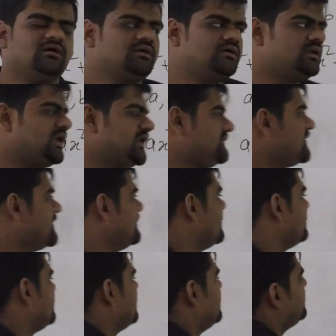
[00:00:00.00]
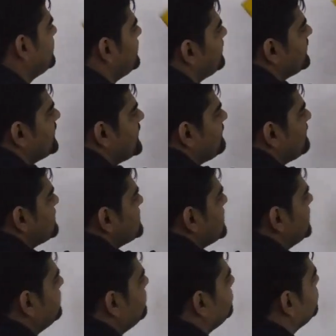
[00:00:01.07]
Let's say there's an
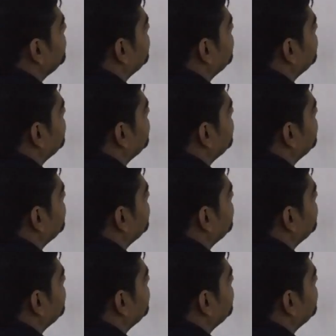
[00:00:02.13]
equation